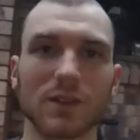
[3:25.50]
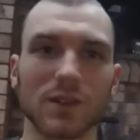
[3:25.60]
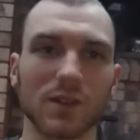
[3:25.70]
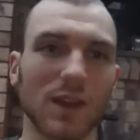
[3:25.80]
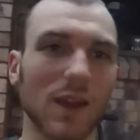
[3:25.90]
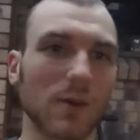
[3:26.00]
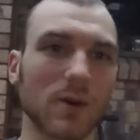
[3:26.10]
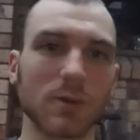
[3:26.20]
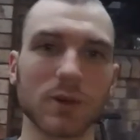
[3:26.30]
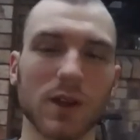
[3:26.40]
yeah,
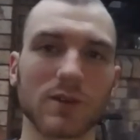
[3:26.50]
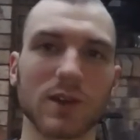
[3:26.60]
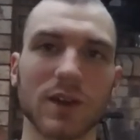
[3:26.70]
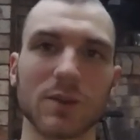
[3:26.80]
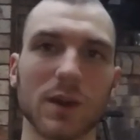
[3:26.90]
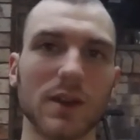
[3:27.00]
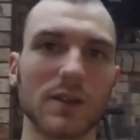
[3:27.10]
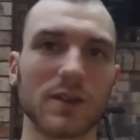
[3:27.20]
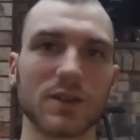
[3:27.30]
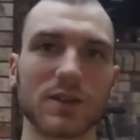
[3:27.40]
what I'd
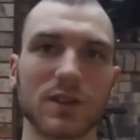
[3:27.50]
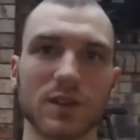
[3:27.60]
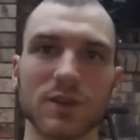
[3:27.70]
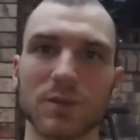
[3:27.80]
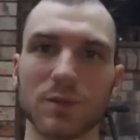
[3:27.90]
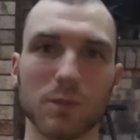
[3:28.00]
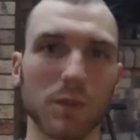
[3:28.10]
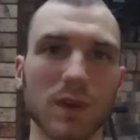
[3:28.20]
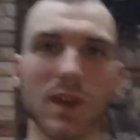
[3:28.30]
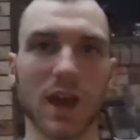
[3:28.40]
recommend is just
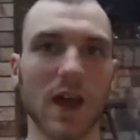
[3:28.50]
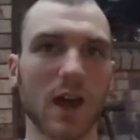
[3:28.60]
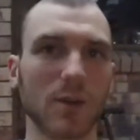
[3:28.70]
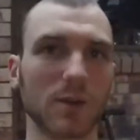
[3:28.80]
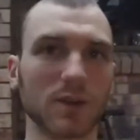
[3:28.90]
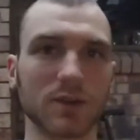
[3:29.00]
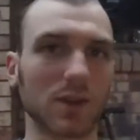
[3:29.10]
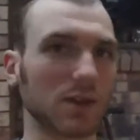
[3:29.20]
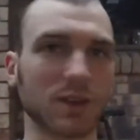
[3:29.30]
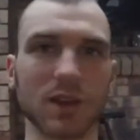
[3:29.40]
be calm
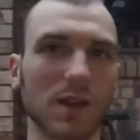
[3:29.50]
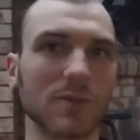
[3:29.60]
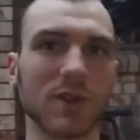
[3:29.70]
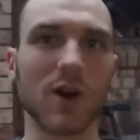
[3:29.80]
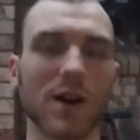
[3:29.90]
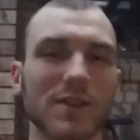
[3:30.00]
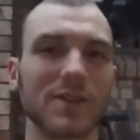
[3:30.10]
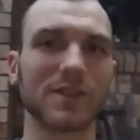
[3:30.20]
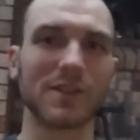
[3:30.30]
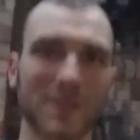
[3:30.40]
and keep
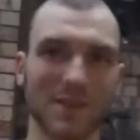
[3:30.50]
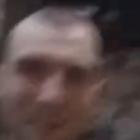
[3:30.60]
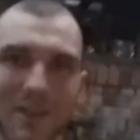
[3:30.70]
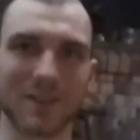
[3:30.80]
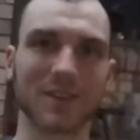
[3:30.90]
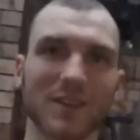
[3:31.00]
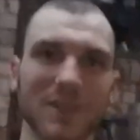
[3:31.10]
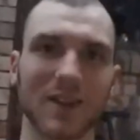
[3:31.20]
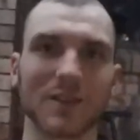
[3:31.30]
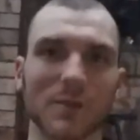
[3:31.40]
riding. And
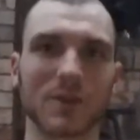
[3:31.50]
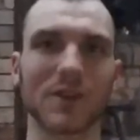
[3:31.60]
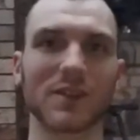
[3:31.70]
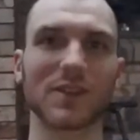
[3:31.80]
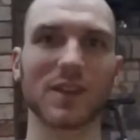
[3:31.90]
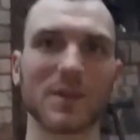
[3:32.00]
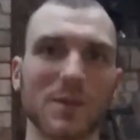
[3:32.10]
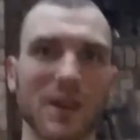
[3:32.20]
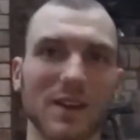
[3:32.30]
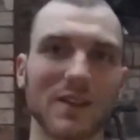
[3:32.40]
that's what I'd say
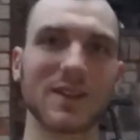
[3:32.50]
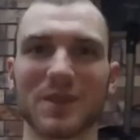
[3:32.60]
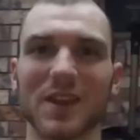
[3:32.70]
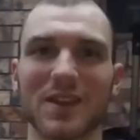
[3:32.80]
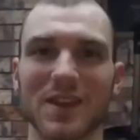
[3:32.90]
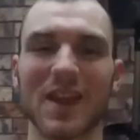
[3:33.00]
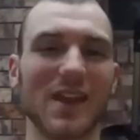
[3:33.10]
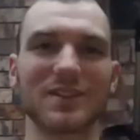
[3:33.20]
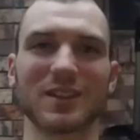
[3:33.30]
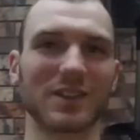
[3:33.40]
about it. They're
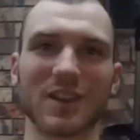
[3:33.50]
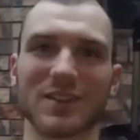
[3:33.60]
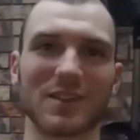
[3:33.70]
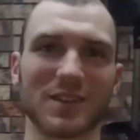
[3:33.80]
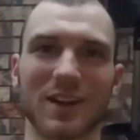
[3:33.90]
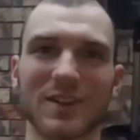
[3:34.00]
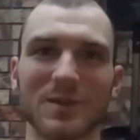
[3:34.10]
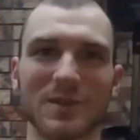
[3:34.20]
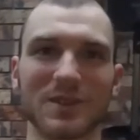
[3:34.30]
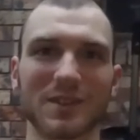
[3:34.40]
endless
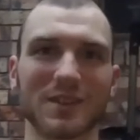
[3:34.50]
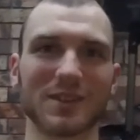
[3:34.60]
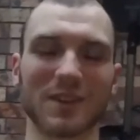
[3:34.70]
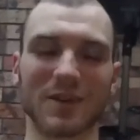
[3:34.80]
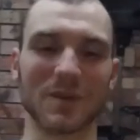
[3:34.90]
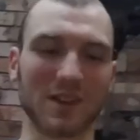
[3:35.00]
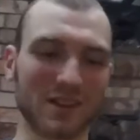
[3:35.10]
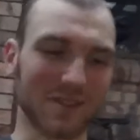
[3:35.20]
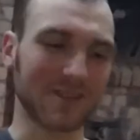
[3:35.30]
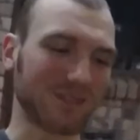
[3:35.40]
entertainment. I
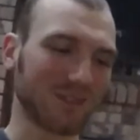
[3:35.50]
mean,